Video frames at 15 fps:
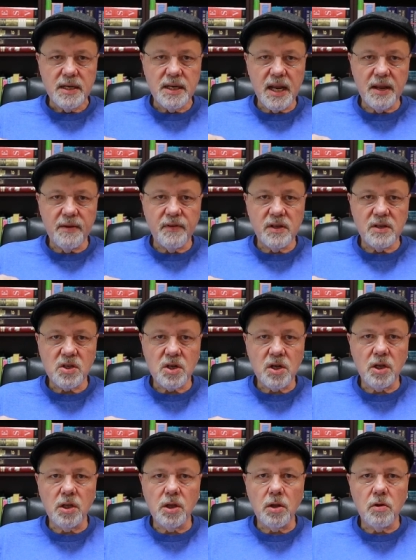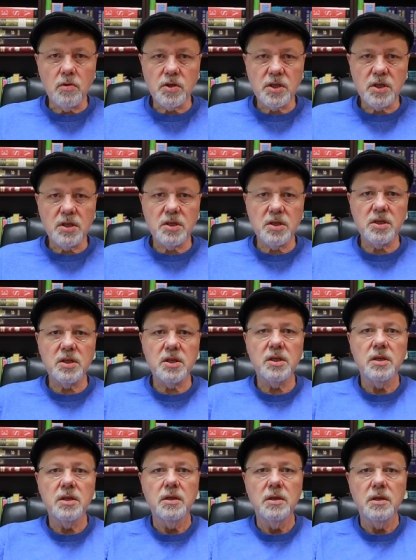David's closest
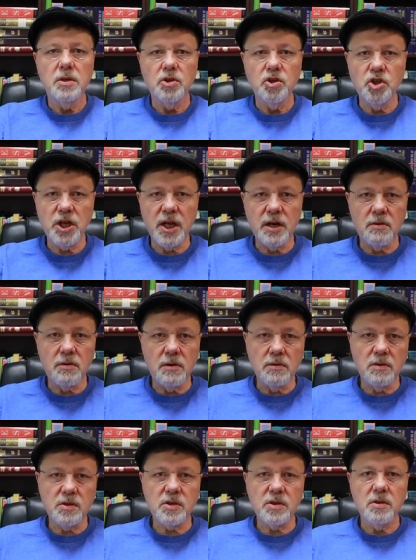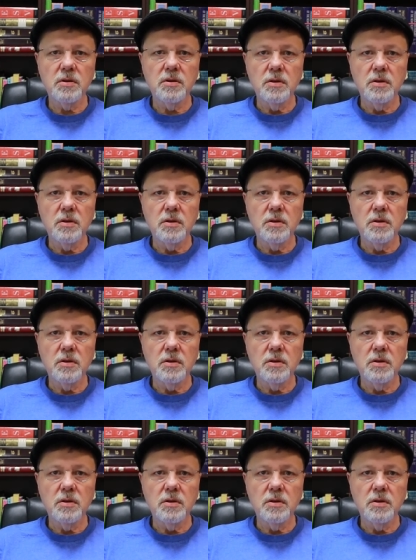generals